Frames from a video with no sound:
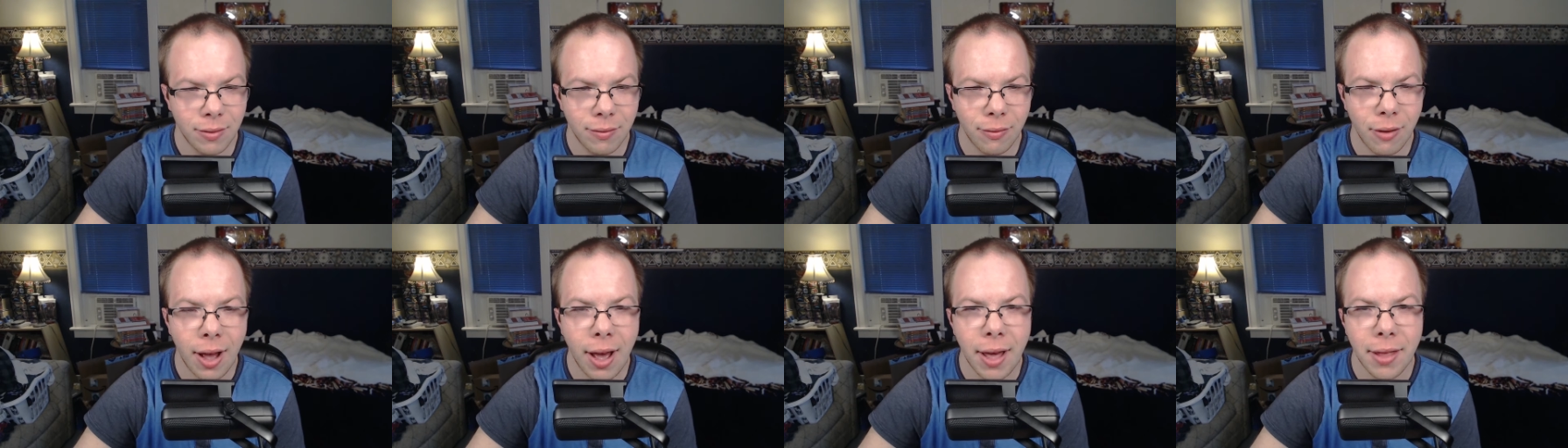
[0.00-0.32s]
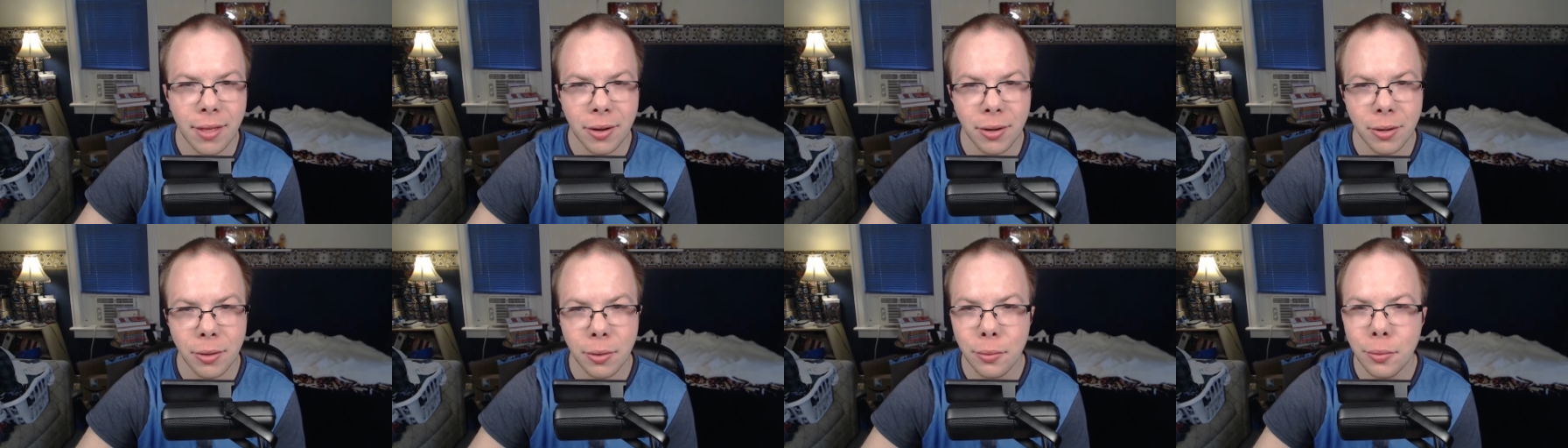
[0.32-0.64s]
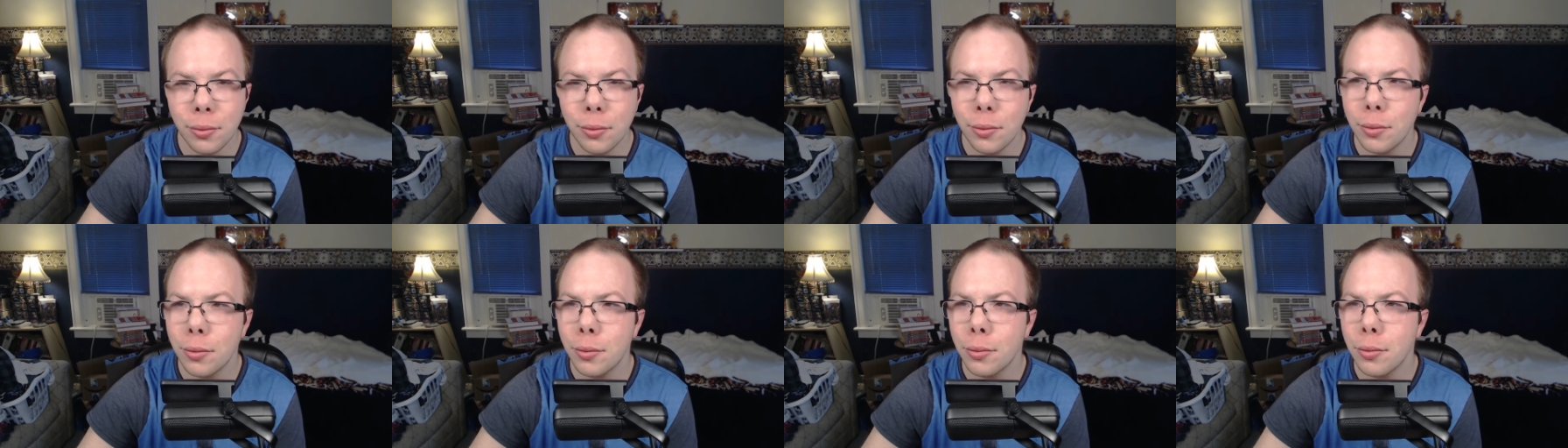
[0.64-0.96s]
Father,
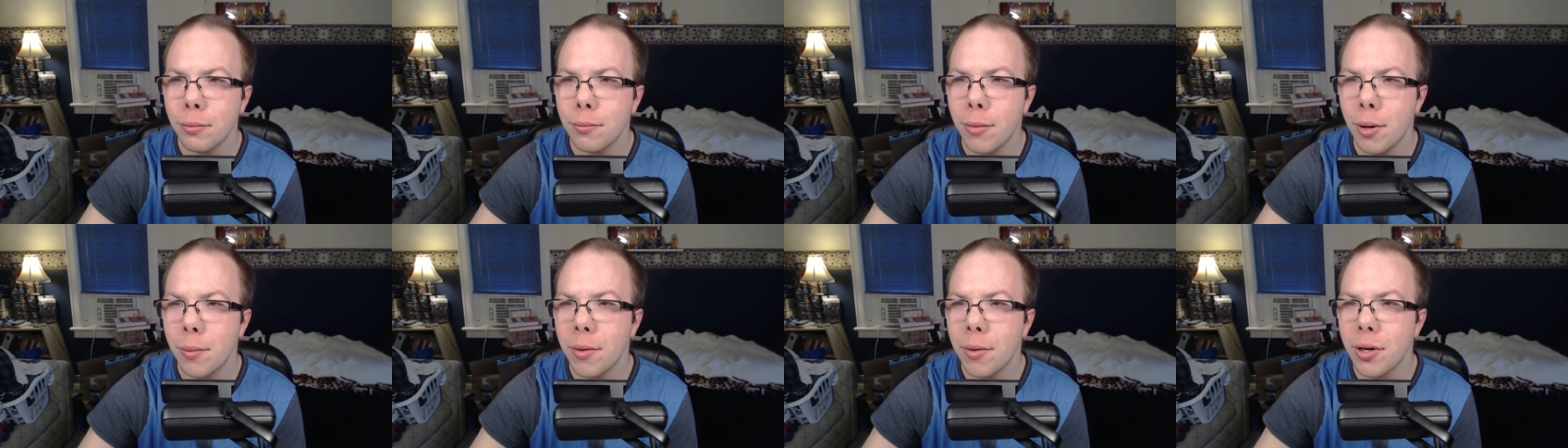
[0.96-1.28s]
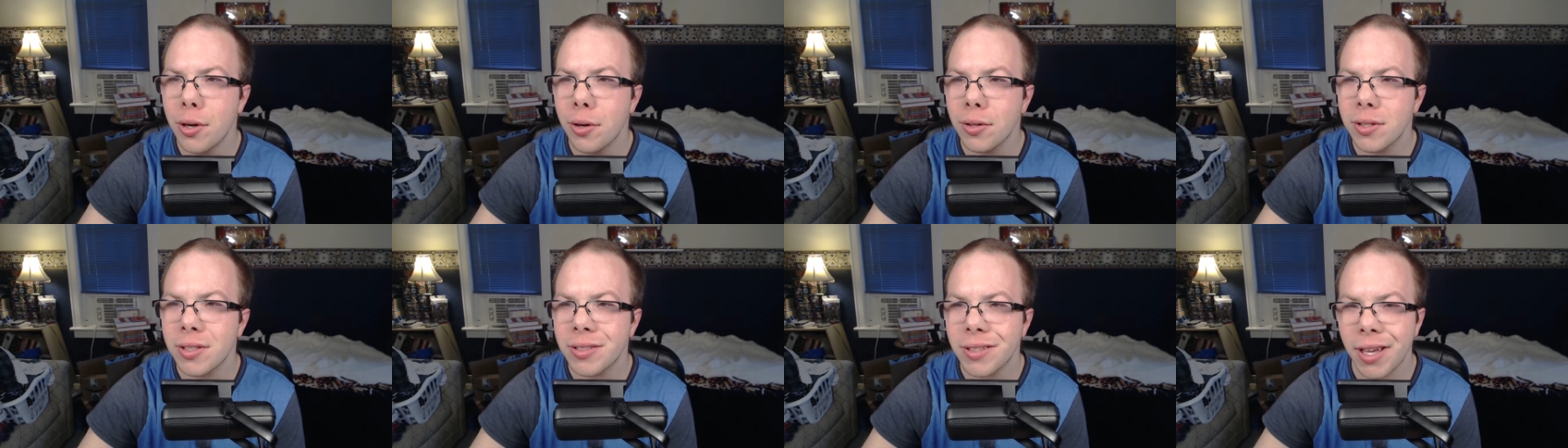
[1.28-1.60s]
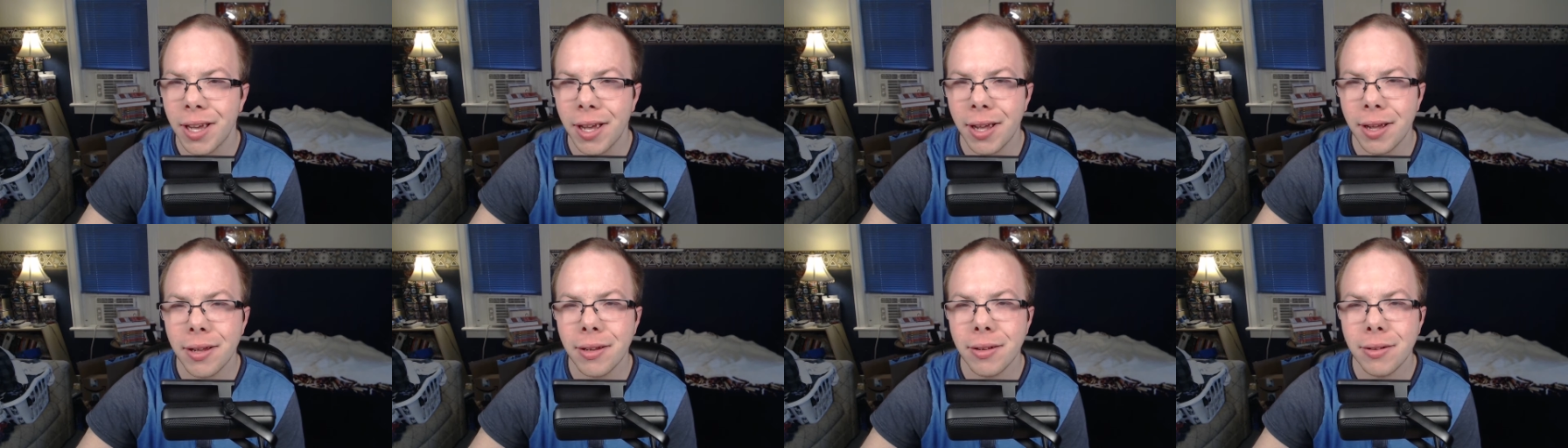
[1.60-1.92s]
ooh,
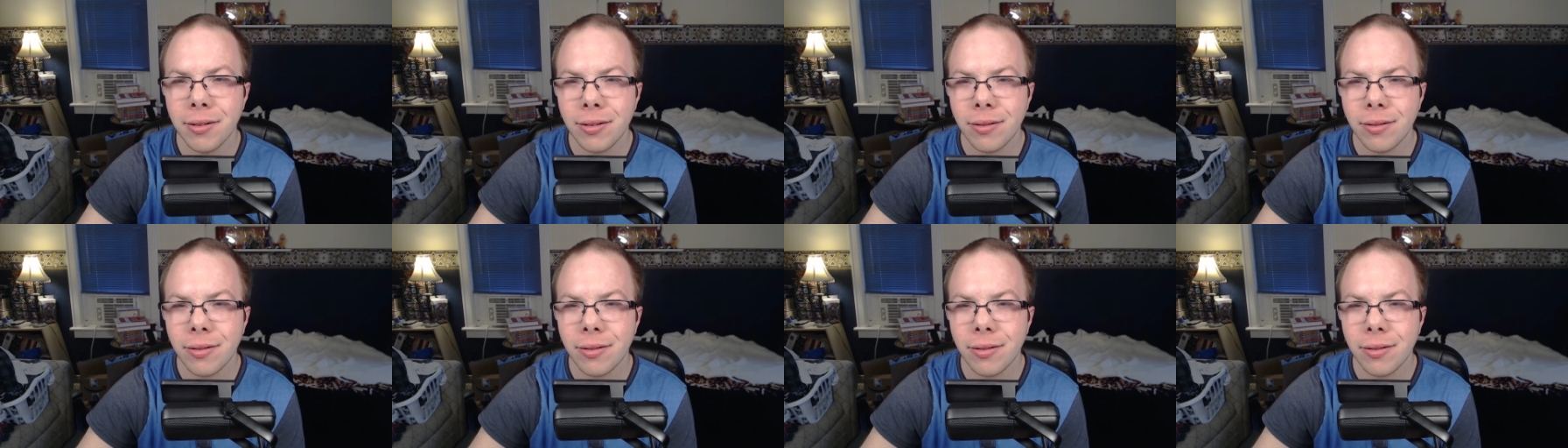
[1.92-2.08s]
Momonosuke.